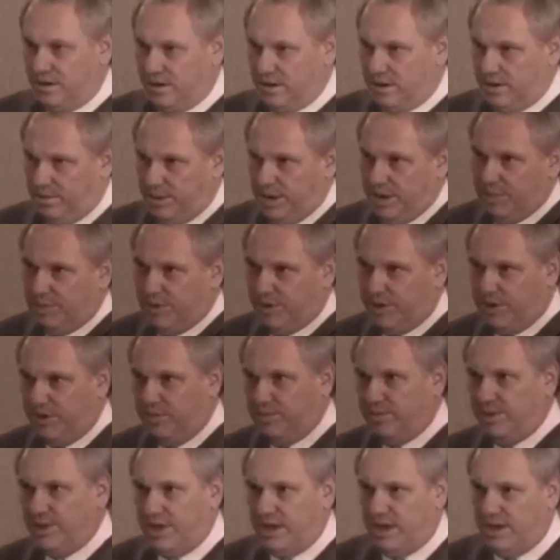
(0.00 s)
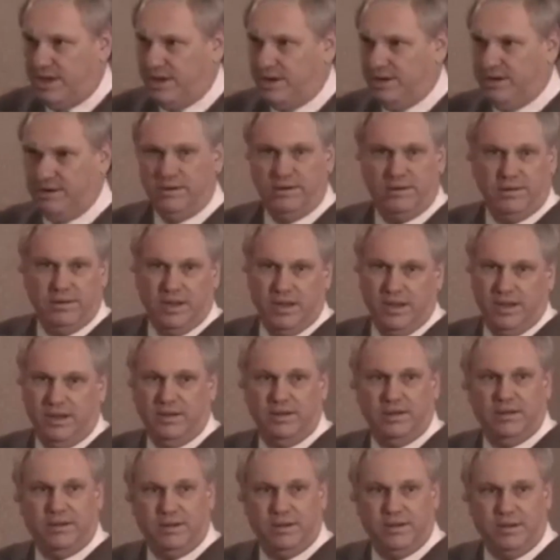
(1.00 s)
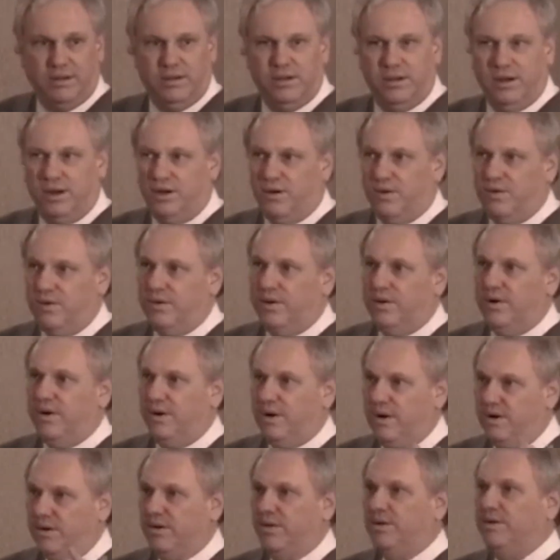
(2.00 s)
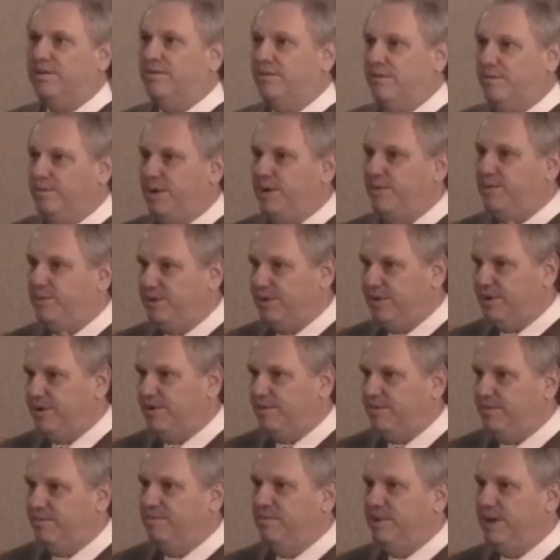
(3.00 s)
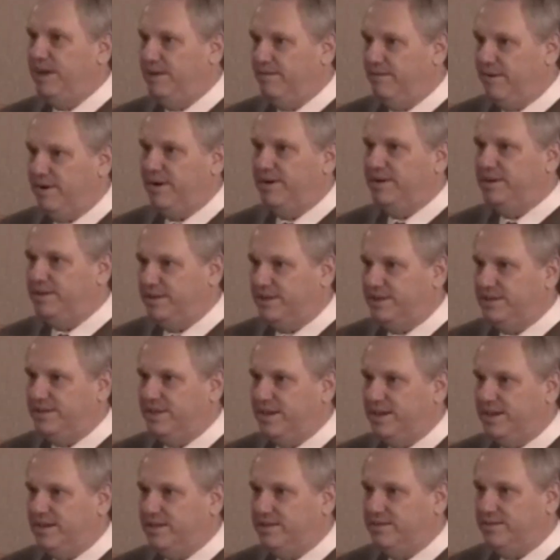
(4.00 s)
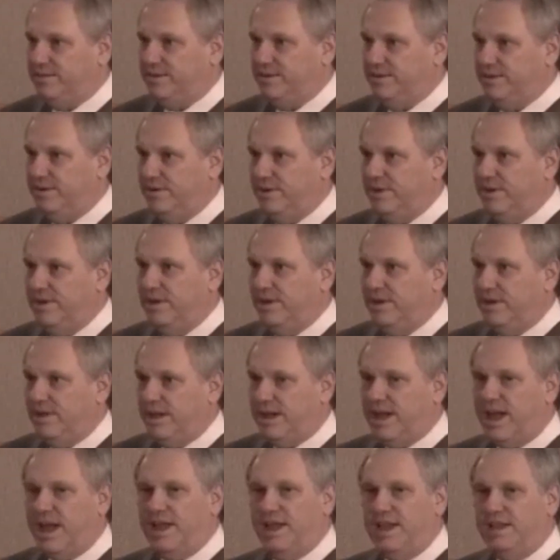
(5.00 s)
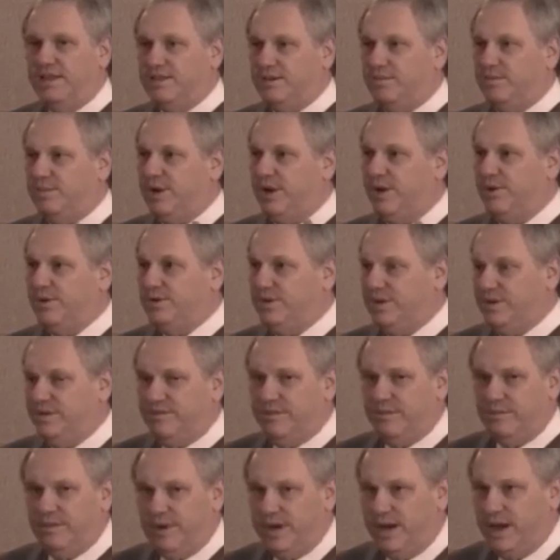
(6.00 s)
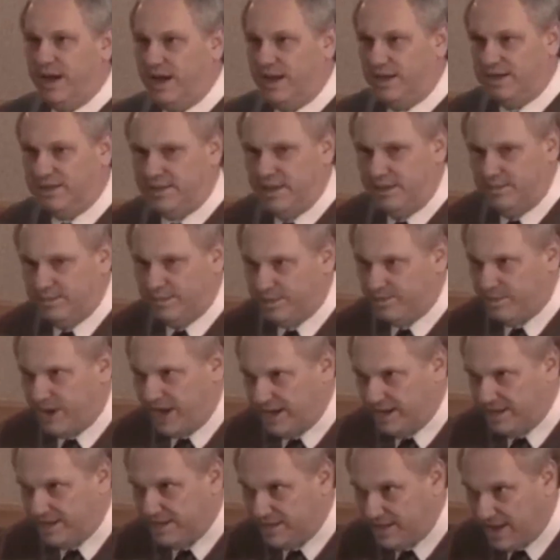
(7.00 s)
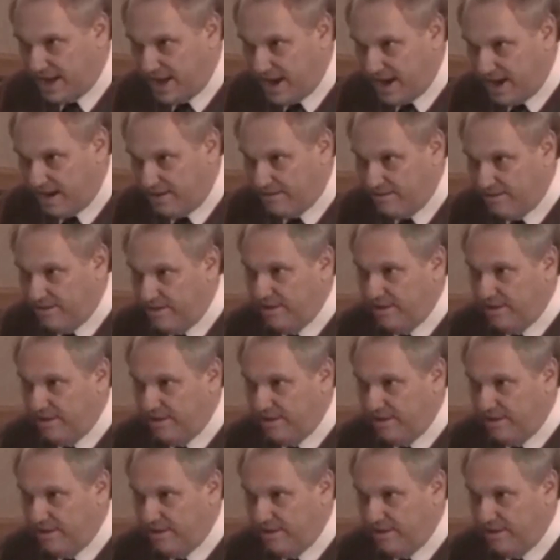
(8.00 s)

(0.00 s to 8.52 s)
or people that are planning, like, you know, or look for people that are being very successful. Like I get some coaching from a guy, his name is Mike Staff.